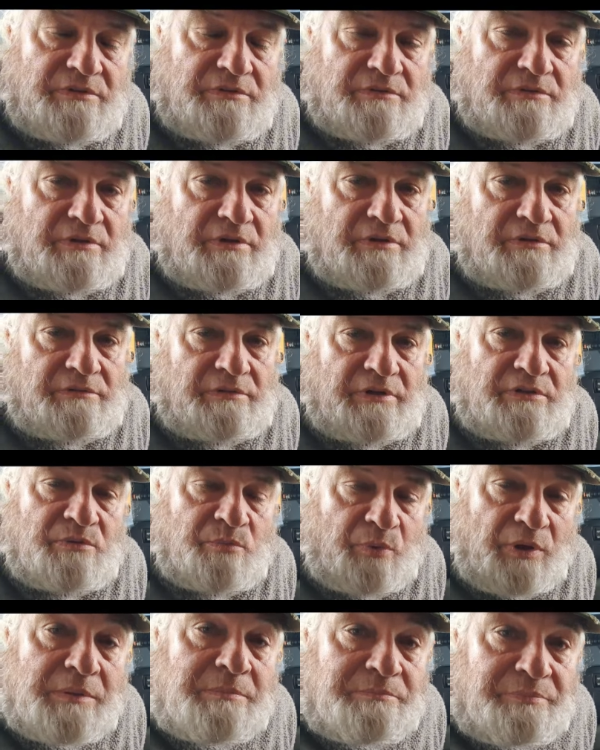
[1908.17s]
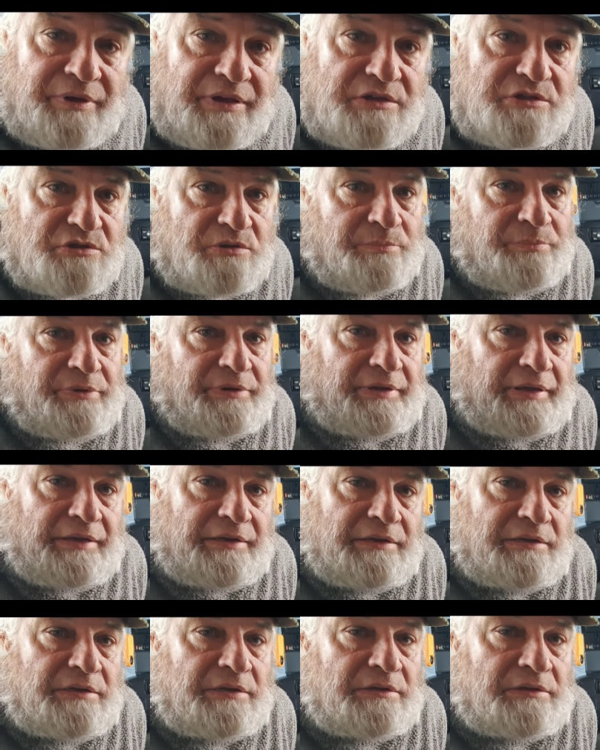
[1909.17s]
and then the wind picks up
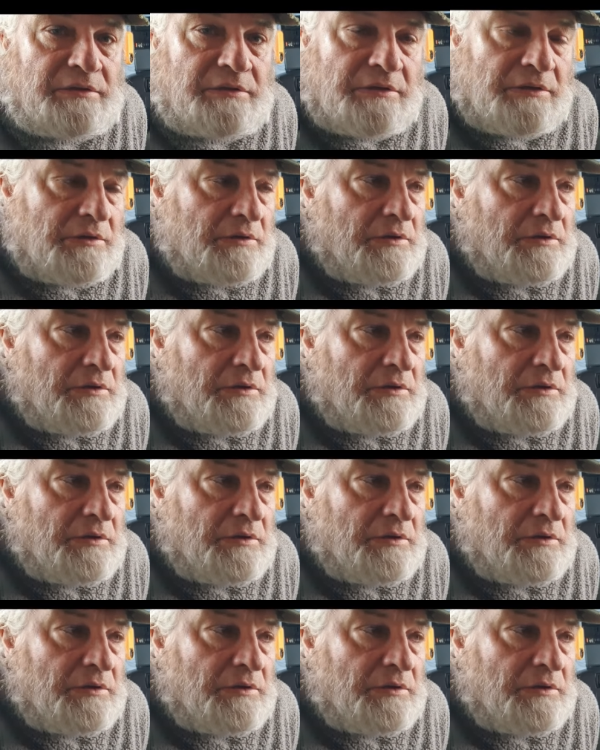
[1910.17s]
again, and